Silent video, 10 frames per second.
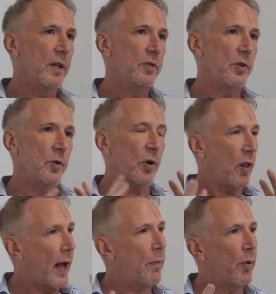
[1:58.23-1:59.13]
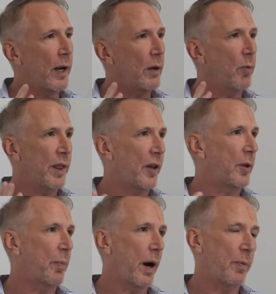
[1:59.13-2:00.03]
to collaborate without
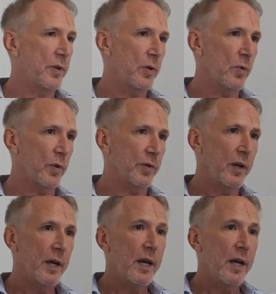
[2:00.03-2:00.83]
the proper tools.